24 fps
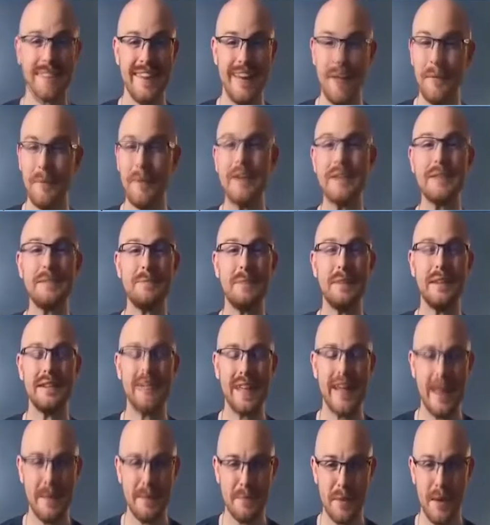Now, what does
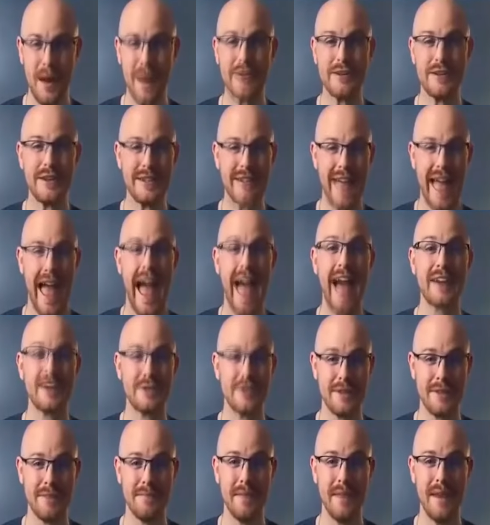building a project
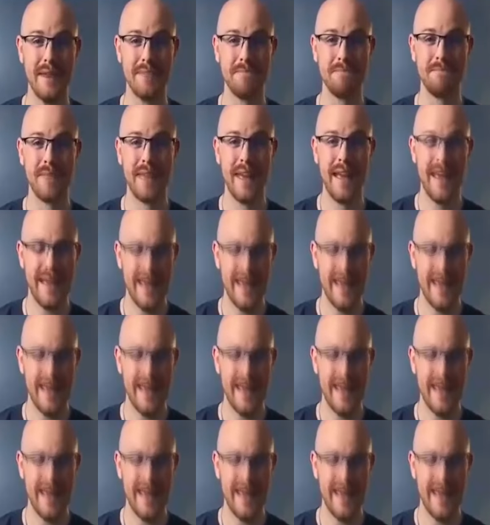actually mean?